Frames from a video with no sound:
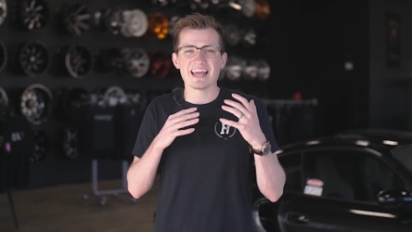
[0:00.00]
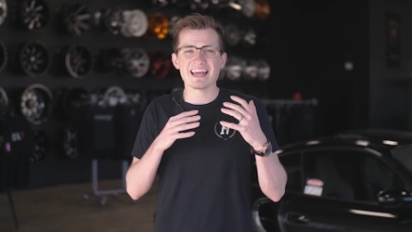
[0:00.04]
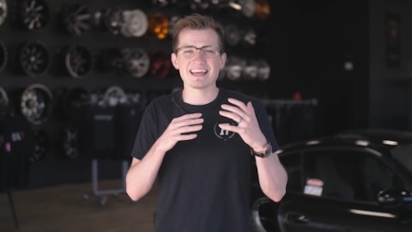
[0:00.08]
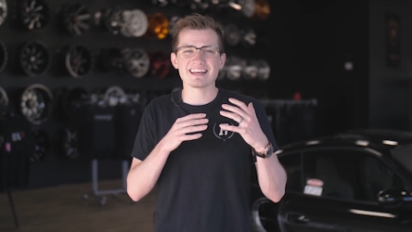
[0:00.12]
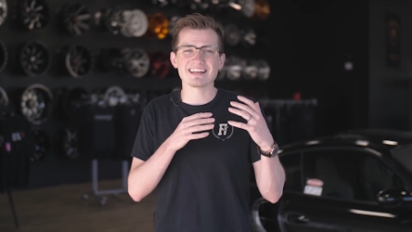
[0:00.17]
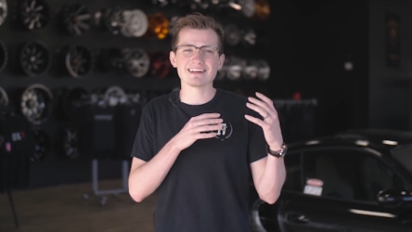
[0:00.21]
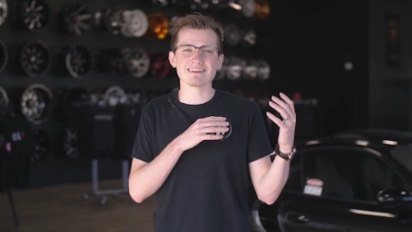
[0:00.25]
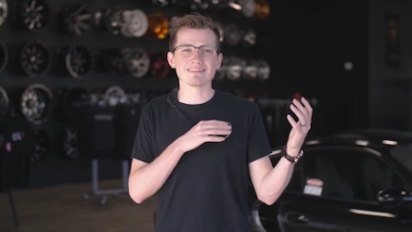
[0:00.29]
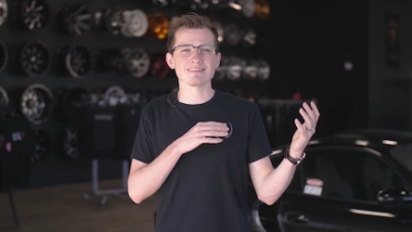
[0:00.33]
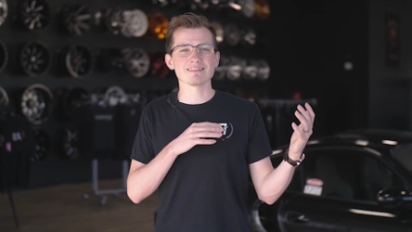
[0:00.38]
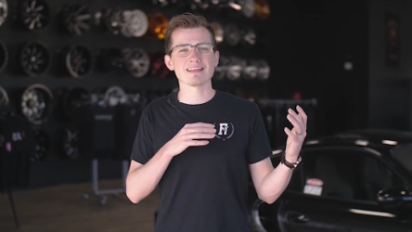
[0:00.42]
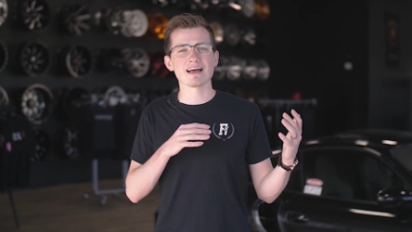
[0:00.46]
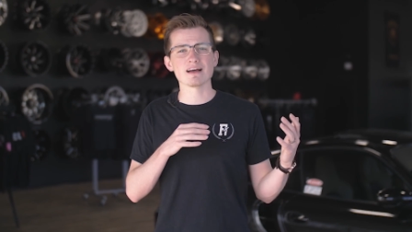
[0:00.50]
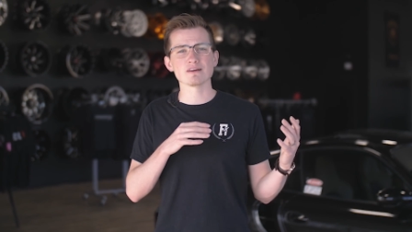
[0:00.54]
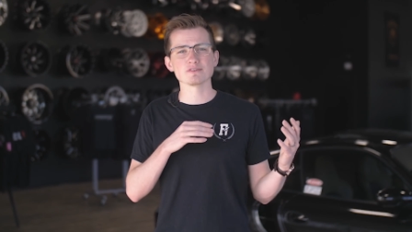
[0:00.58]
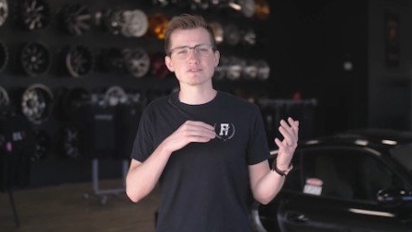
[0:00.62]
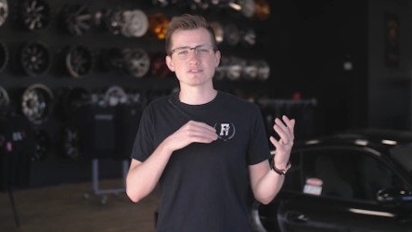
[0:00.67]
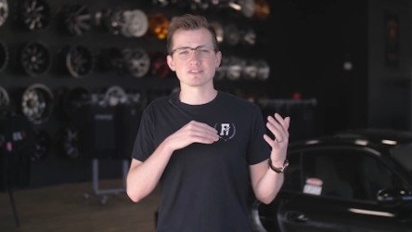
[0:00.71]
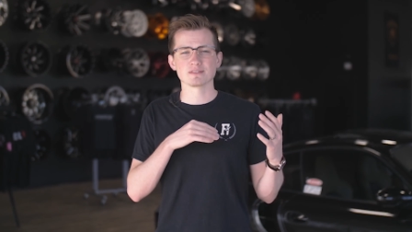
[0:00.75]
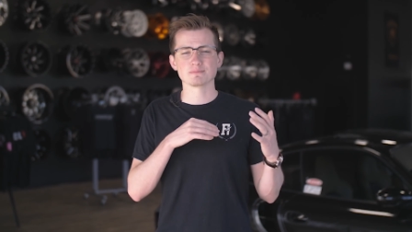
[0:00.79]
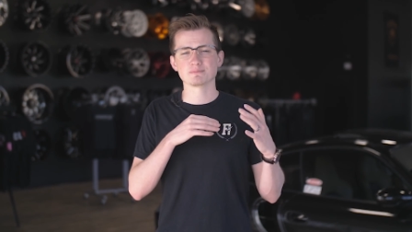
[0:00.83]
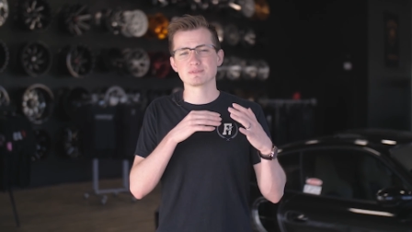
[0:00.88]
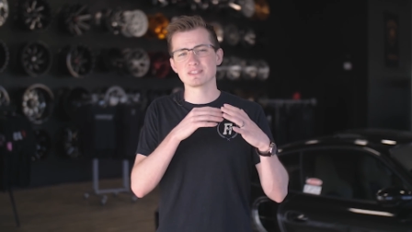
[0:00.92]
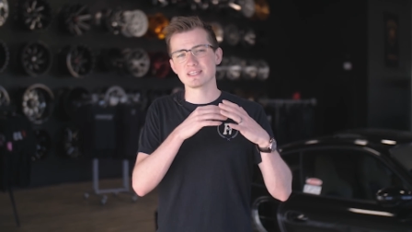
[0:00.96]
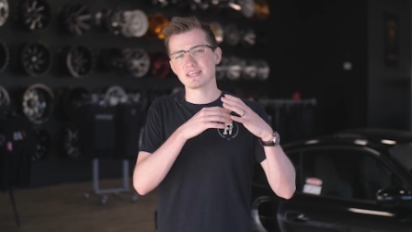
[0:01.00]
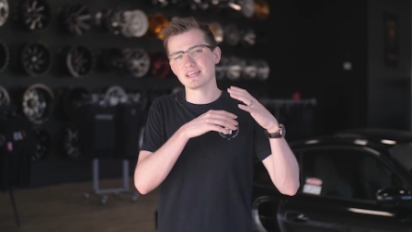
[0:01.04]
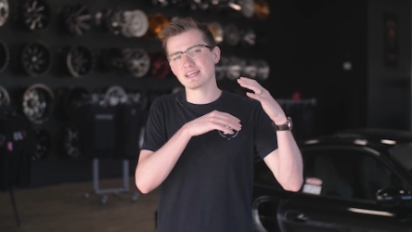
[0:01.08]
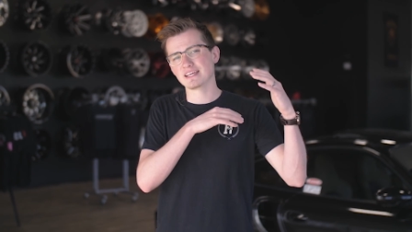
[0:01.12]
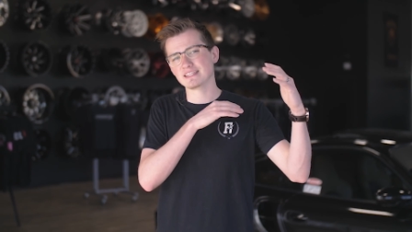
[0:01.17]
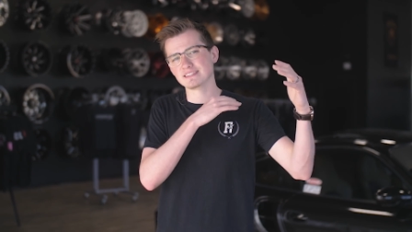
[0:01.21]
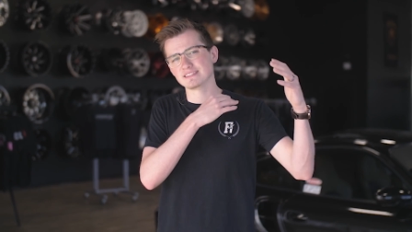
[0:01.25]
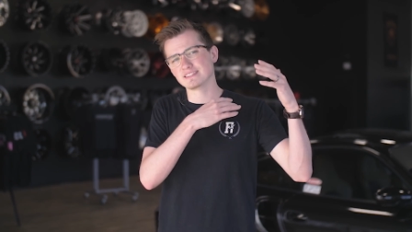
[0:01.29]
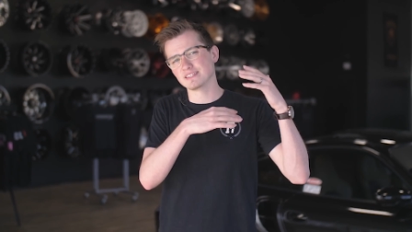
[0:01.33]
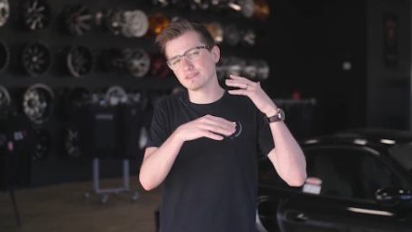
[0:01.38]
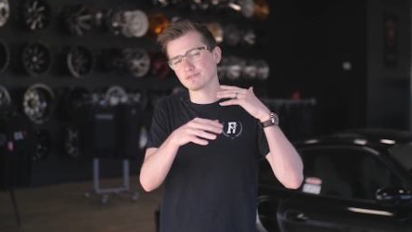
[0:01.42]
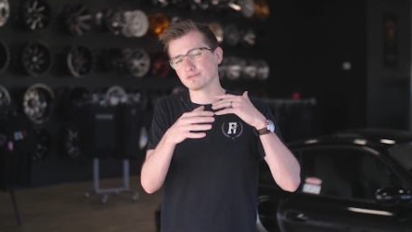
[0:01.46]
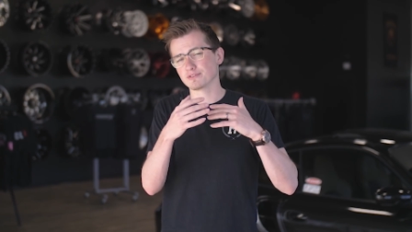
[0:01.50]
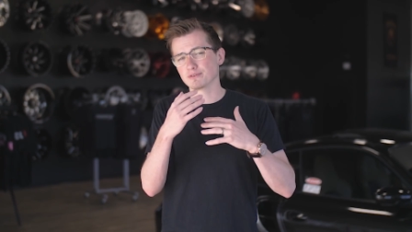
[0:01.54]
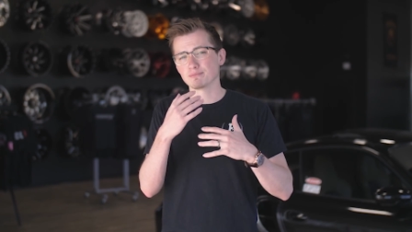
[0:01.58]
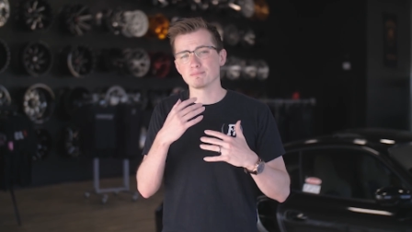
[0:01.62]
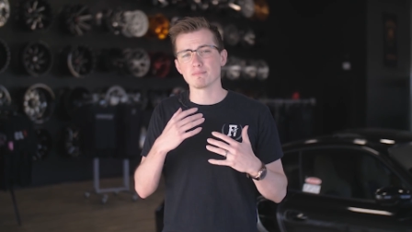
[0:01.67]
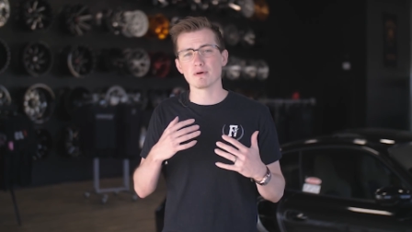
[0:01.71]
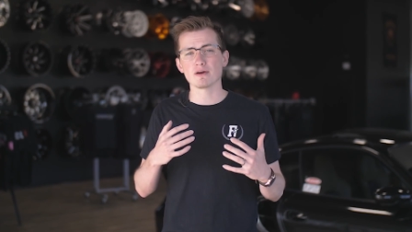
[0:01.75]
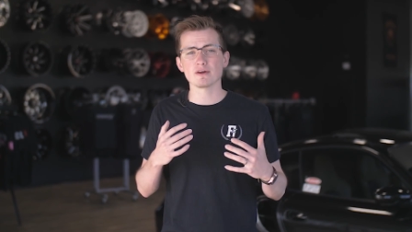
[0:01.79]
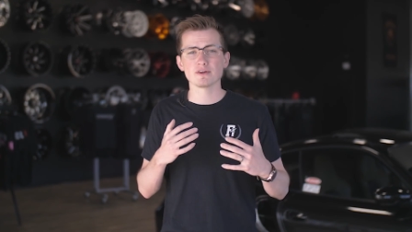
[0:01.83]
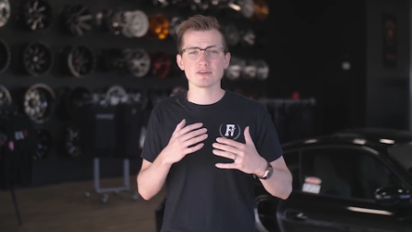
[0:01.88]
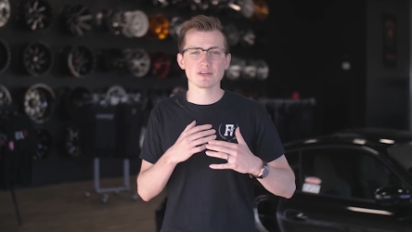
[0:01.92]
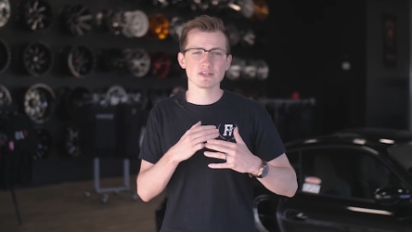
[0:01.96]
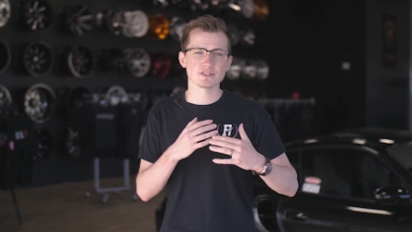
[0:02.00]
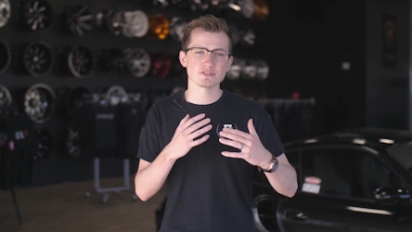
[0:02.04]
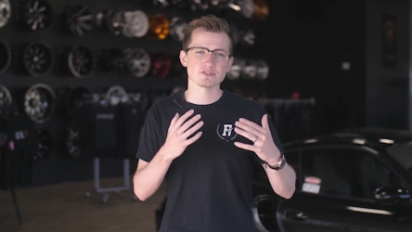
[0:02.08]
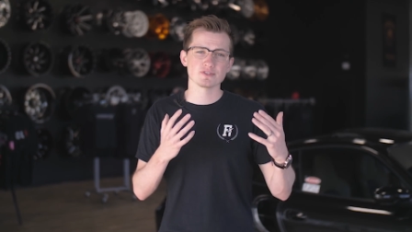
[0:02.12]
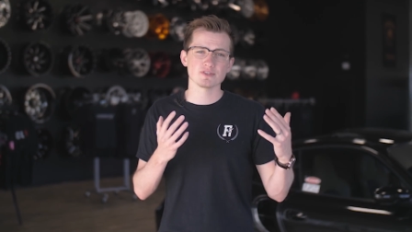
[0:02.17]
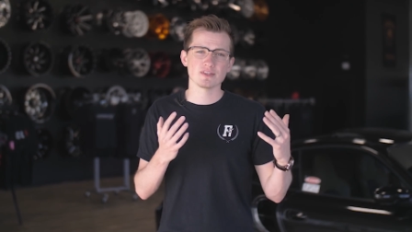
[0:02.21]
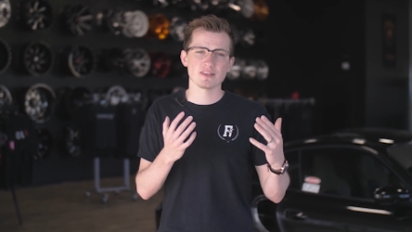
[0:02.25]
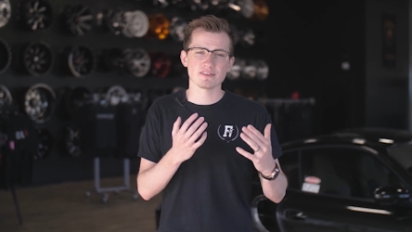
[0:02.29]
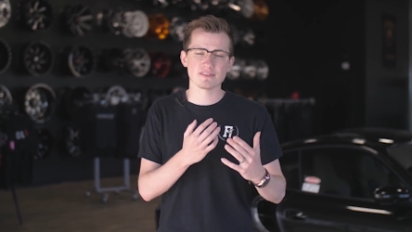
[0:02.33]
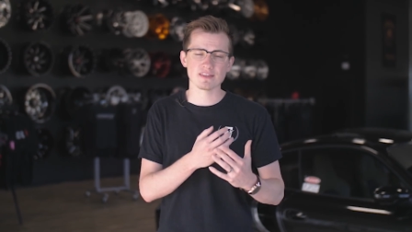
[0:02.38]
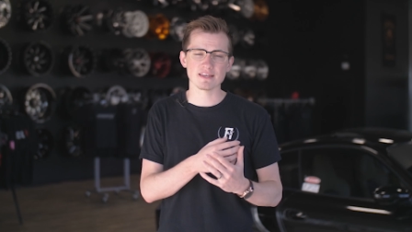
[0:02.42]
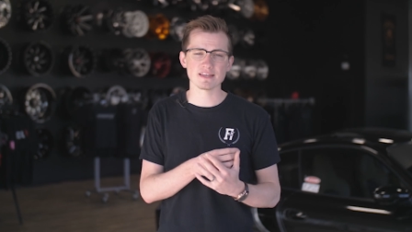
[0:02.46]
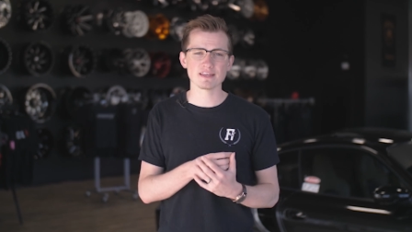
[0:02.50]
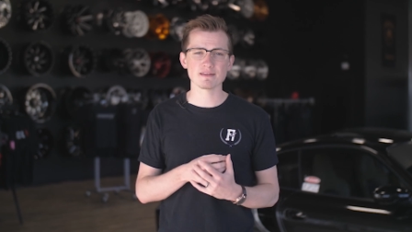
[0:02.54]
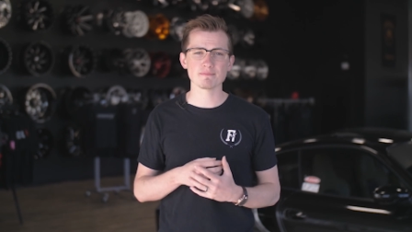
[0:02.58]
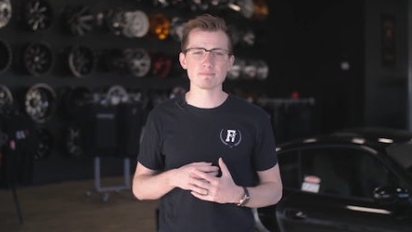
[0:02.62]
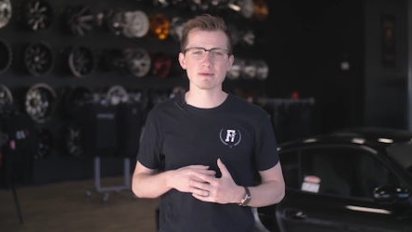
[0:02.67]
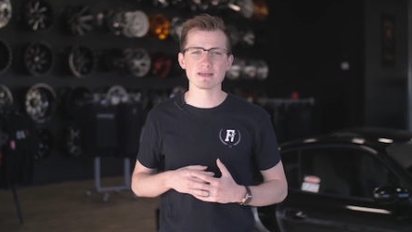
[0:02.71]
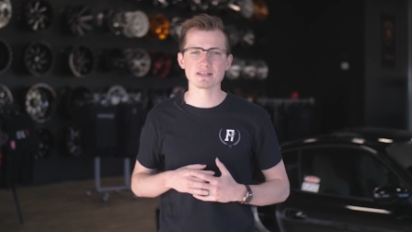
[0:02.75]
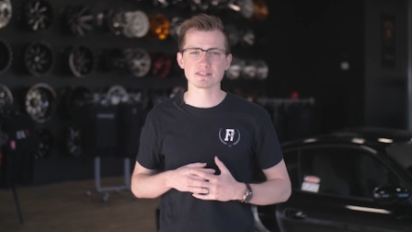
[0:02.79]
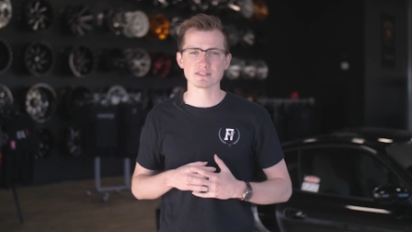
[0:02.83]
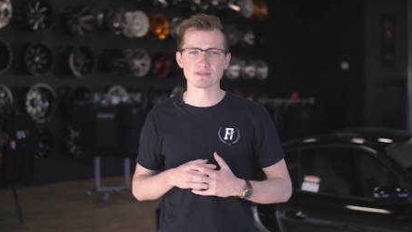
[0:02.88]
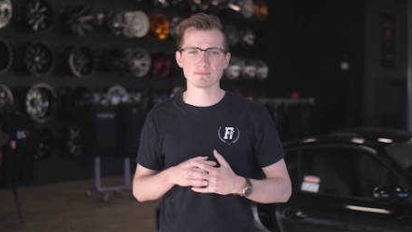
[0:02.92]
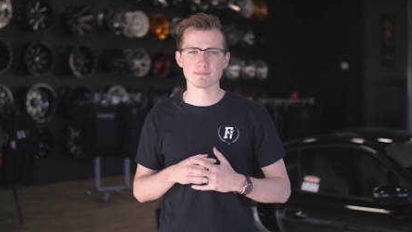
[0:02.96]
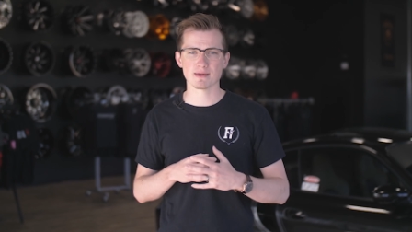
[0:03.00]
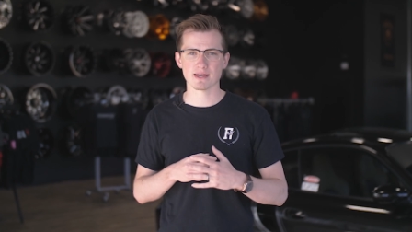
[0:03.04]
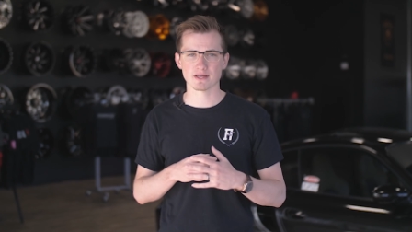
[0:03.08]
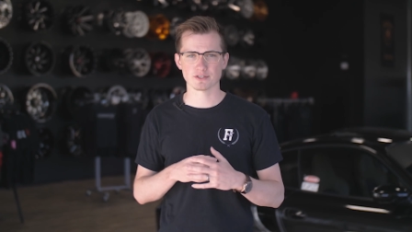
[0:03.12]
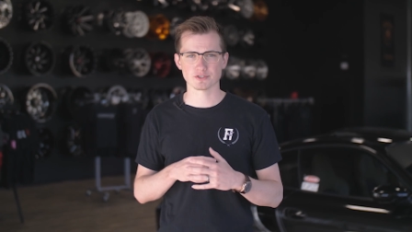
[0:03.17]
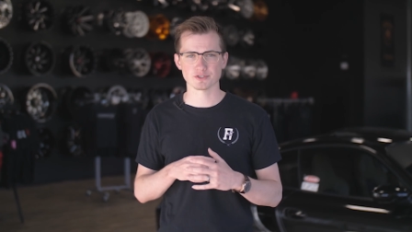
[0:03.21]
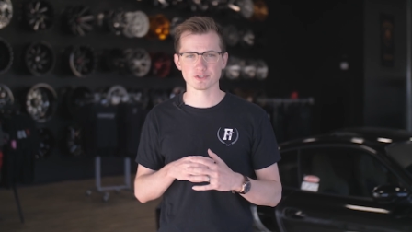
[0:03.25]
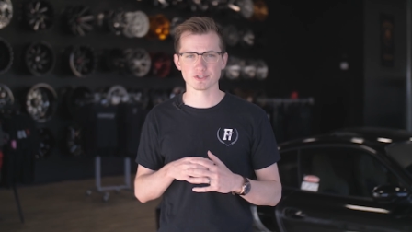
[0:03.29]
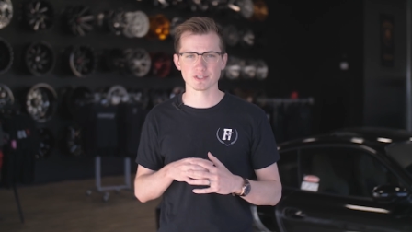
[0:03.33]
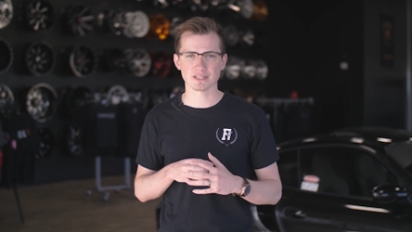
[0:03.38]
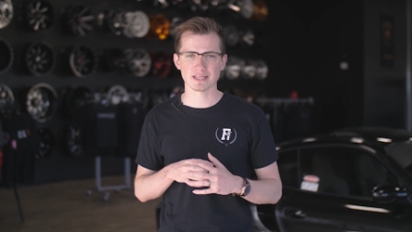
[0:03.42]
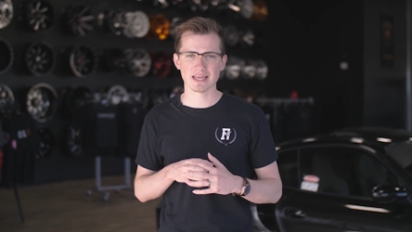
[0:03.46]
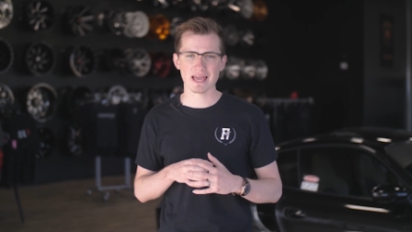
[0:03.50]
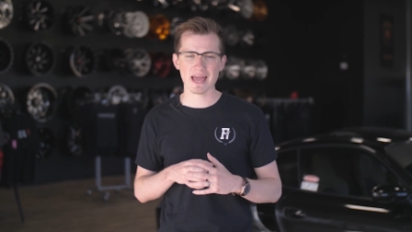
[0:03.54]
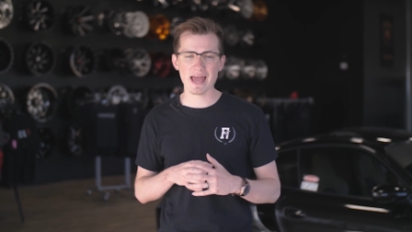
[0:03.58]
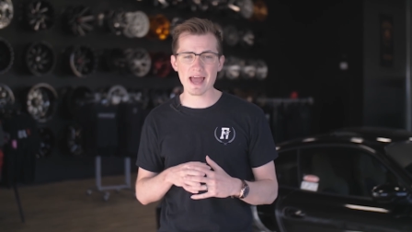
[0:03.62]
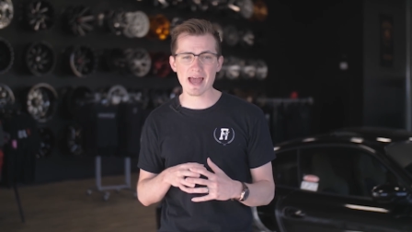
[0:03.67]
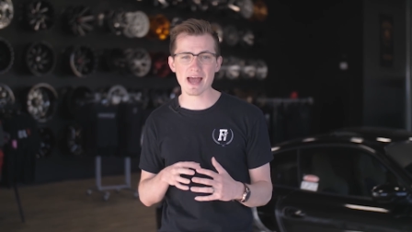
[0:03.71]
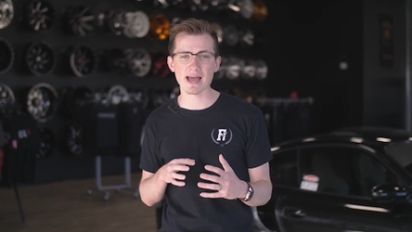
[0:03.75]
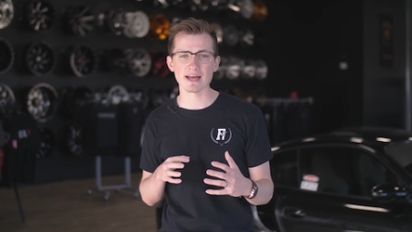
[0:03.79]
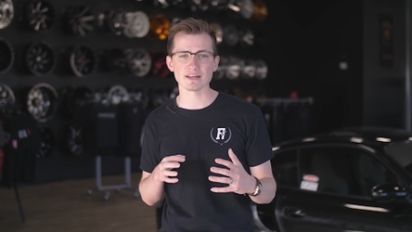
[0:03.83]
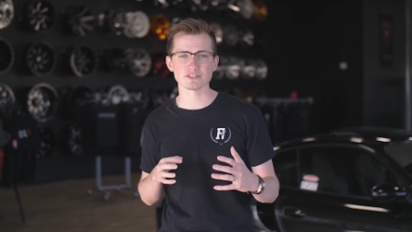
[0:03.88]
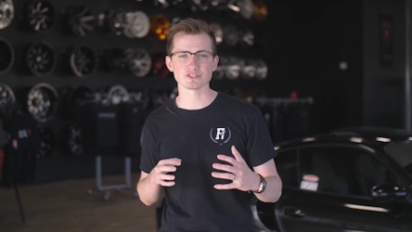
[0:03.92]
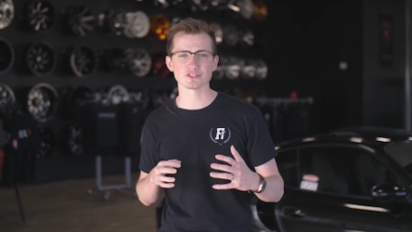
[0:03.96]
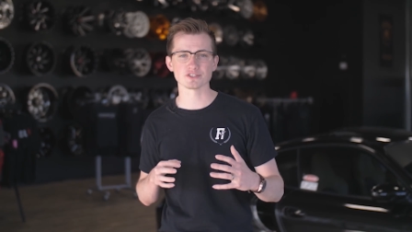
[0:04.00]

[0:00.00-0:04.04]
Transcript: and it allows them to hit different markets so that they can make some extra cash.